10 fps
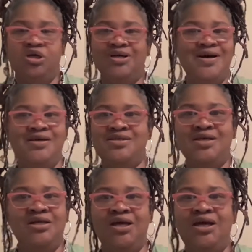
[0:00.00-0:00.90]
Because
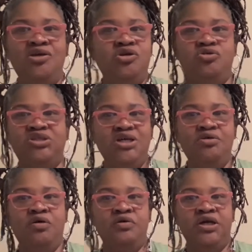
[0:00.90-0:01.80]
then you still
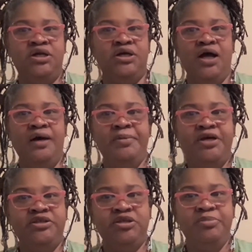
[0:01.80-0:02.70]
going to get in the
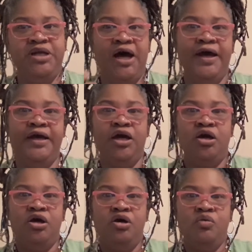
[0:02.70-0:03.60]
comments and be like,
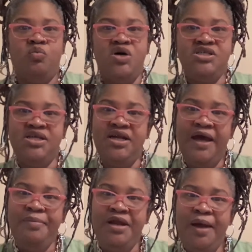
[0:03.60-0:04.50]
what's the
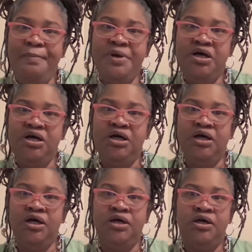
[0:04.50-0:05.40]
name of that book?